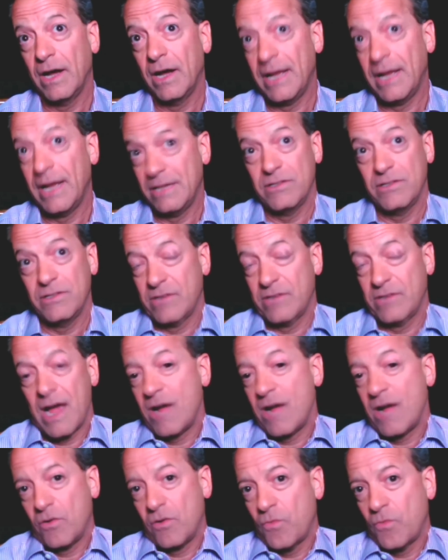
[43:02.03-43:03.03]
Uh, and
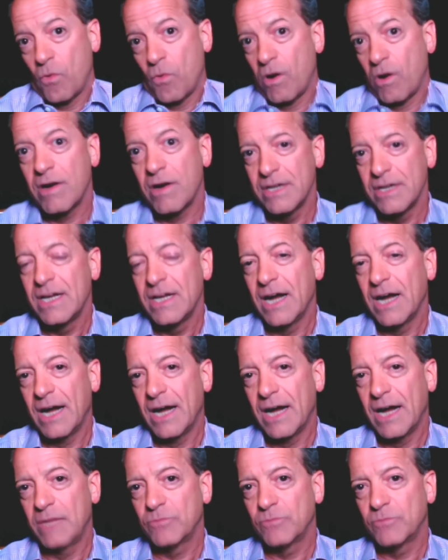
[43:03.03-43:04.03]
desire for
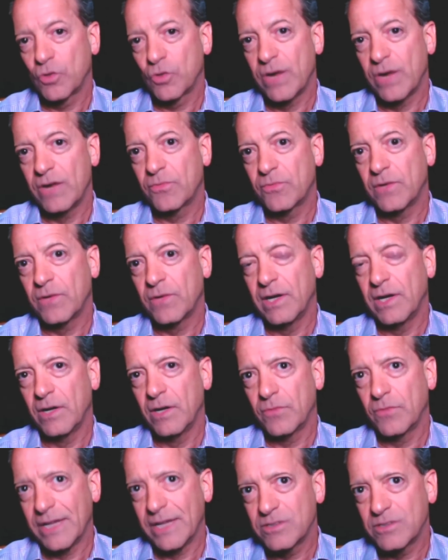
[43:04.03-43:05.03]
um, greater
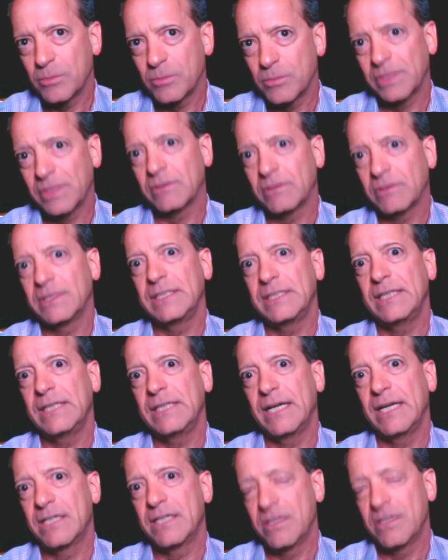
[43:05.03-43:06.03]
uh,
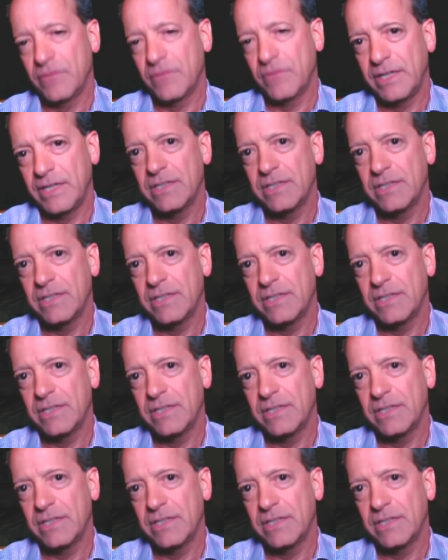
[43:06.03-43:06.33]
flexibility and